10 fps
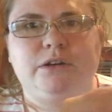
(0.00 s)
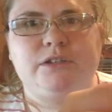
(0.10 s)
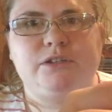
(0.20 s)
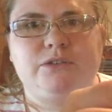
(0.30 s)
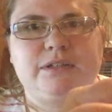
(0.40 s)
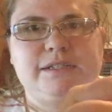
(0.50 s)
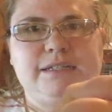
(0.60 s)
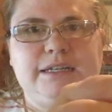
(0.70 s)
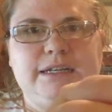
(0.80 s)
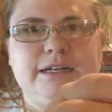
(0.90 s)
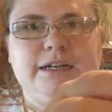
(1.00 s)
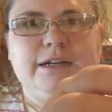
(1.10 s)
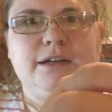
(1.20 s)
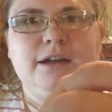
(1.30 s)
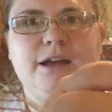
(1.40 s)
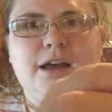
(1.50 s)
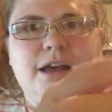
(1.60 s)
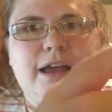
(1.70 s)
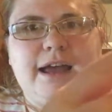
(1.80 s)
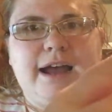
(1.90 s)
As you can see here,
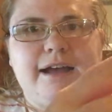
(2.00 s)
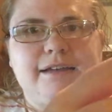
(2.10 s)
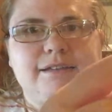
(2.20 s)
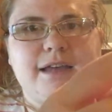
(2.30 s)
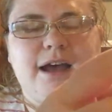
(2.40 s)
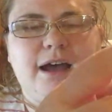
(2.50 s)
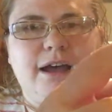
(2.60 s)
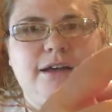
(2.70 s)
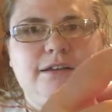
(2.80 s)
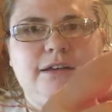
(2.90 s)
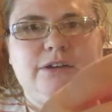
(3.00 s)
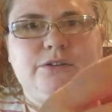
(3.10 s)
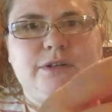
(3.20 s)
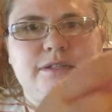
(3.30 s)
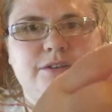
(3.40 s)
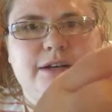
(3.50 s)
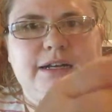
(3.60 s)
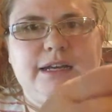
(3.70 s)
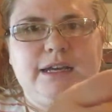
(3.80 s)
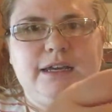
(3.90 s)
it has Neo Queen
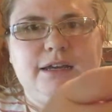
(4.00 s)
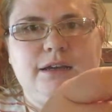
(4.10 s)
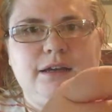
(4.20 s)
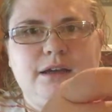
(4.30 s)
Serenity,